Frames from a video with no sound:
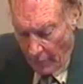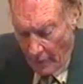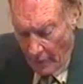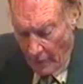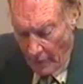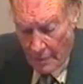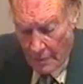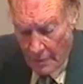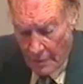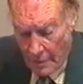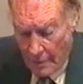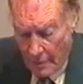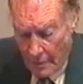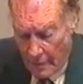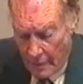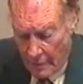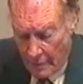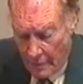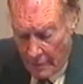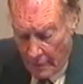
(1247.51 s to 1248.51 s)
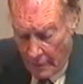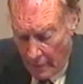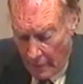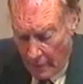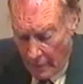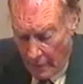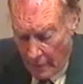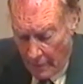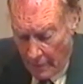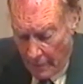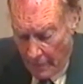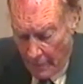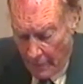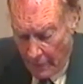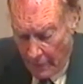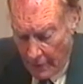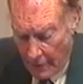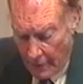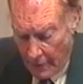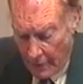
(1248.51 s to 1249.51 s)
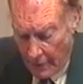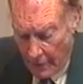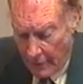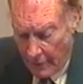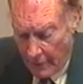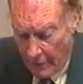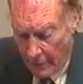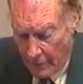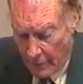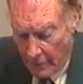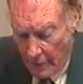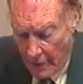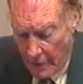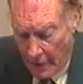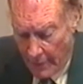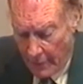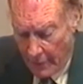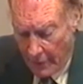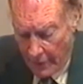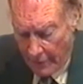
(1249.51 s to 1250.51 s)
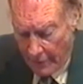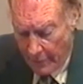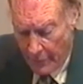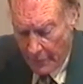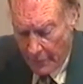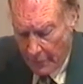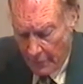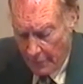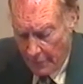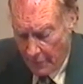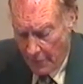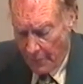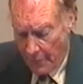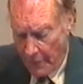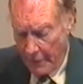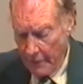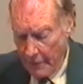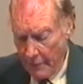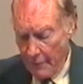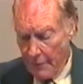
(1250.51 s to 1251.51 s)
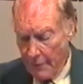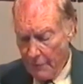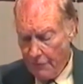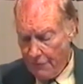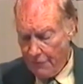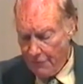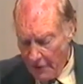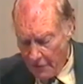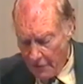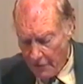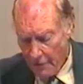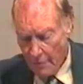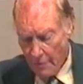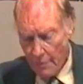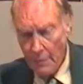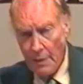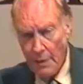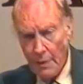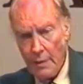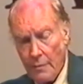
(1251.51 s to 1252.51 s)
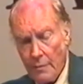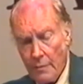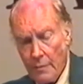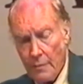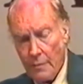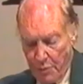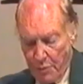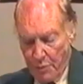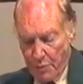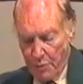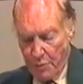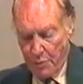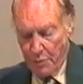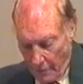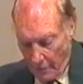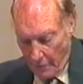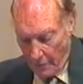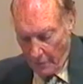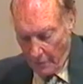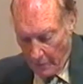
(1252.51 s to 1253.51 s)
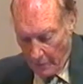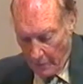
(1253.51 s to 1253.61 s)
As stands today, a Conservative or a Labour government will respectively fudge its way or push it